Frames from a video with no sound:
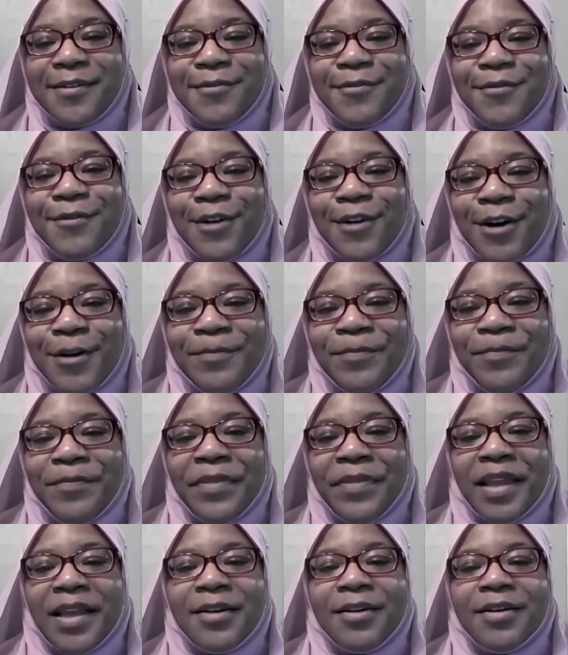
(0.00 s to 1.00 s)

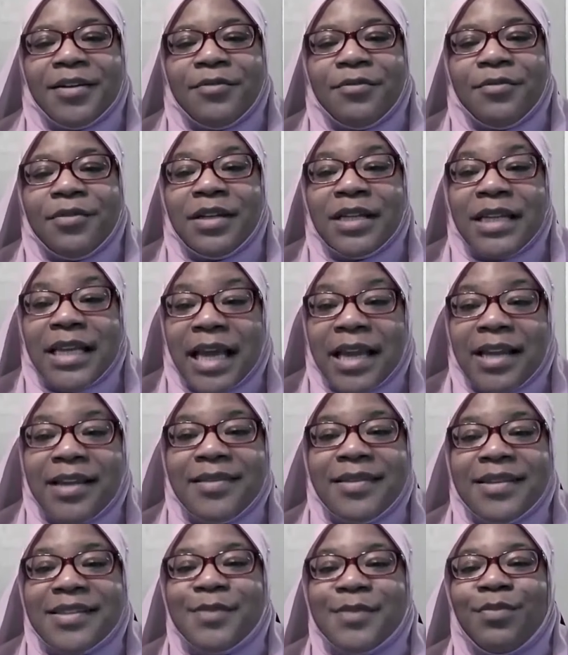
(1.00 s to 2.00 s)
from
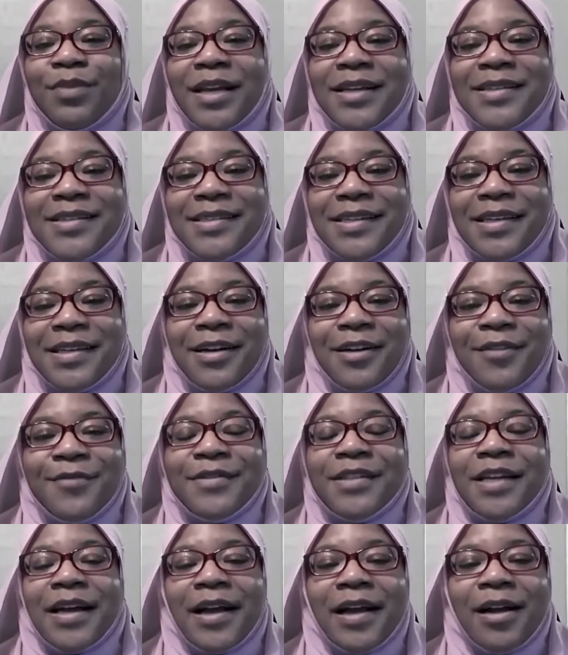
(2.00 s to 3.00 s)
getting this blessing
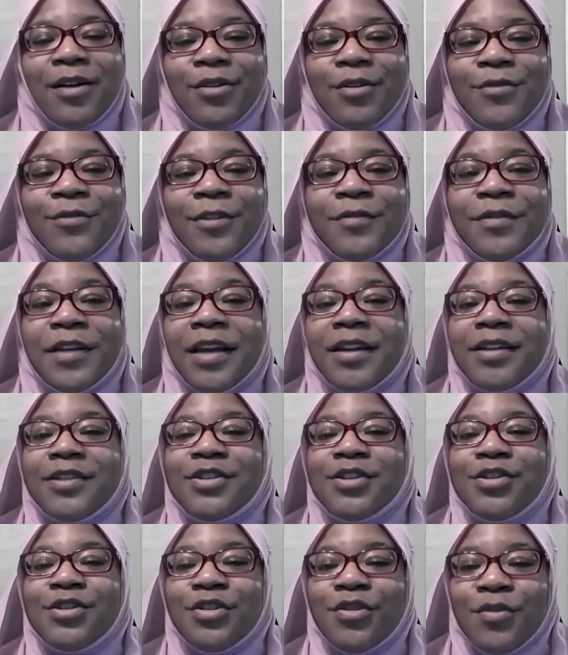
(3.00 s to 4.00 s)
of ta'aruf, of getting
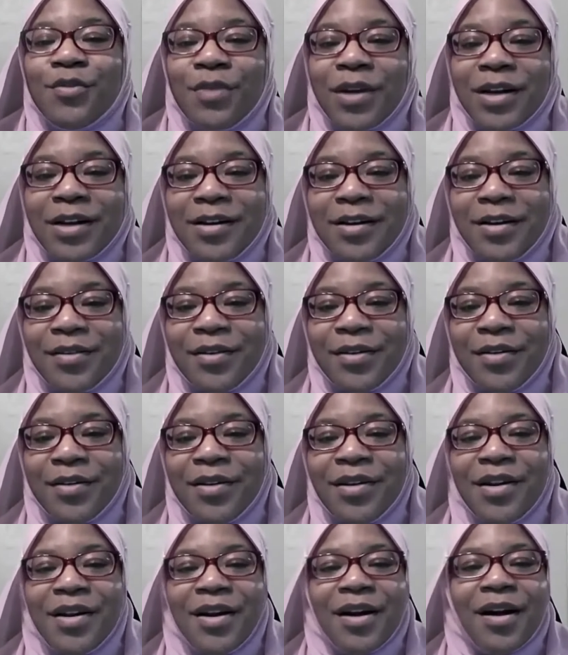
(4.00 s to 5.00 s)
to know one another.
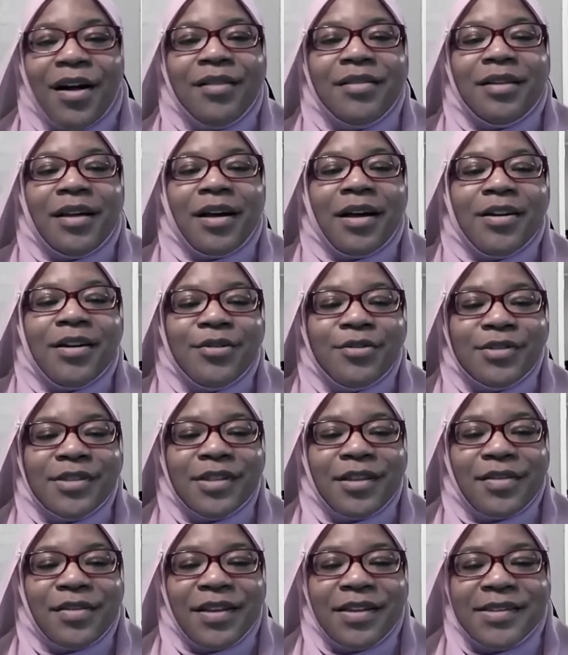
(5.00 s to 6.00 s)
Allah knows
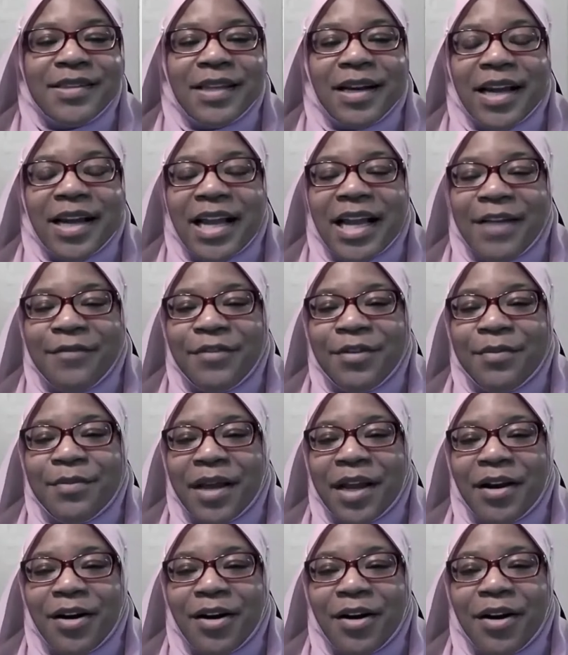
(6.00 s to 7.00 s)
the things that I have in
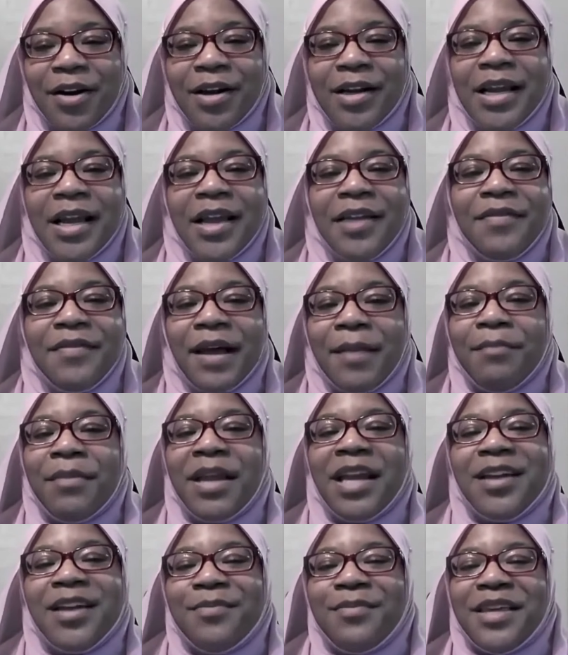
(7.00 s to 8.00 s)
my heart that
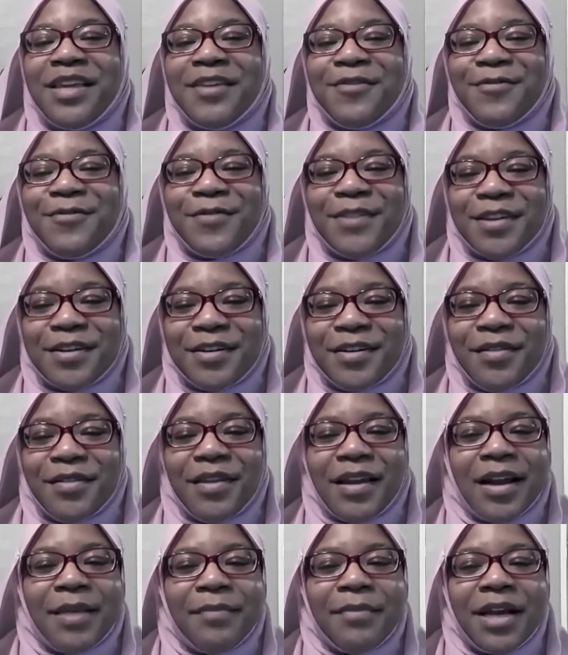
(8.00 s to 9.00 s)
make me feel
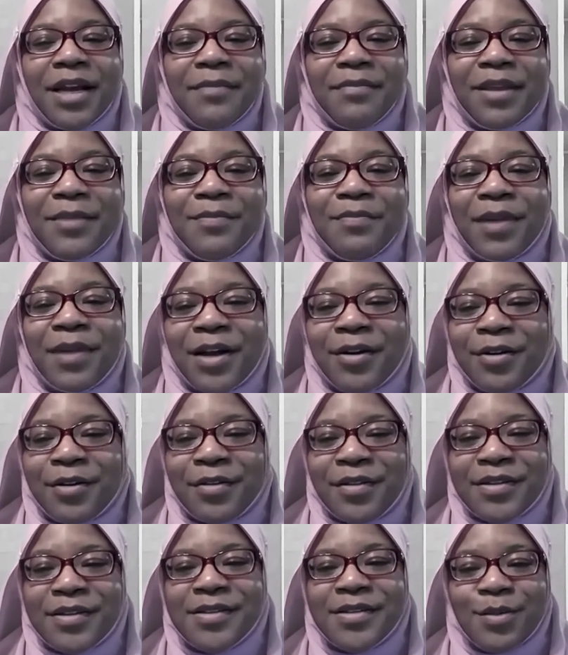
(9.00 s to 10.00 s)
that I might be better
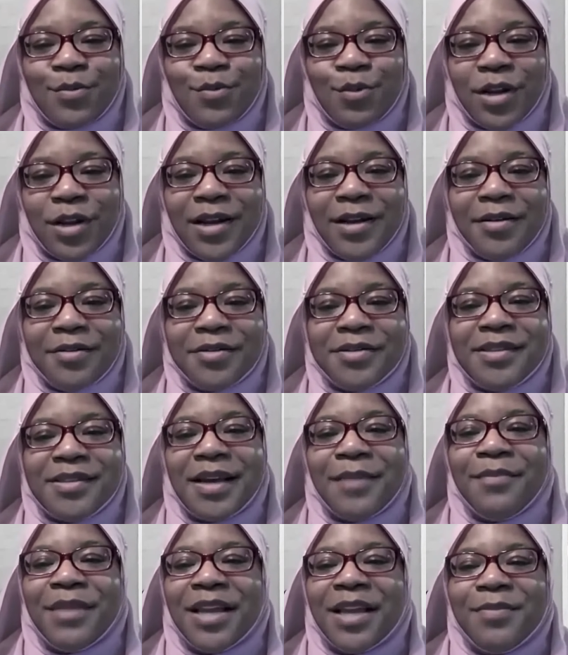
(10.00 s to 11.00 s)
than someone else,
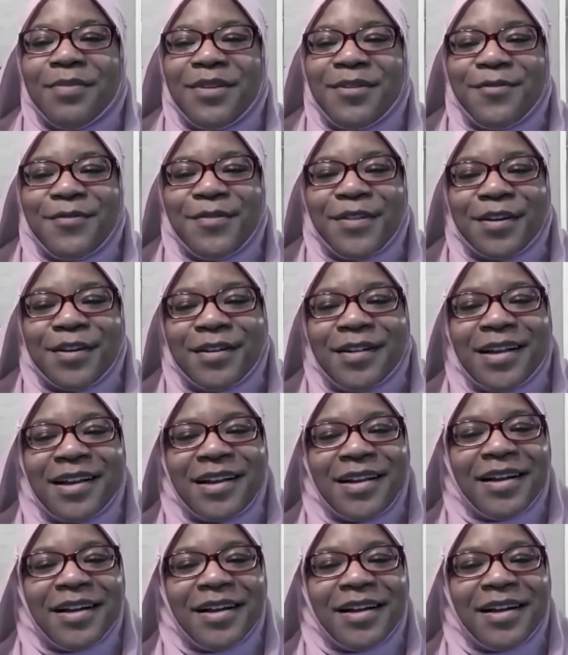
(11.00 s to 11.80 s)
that make me feel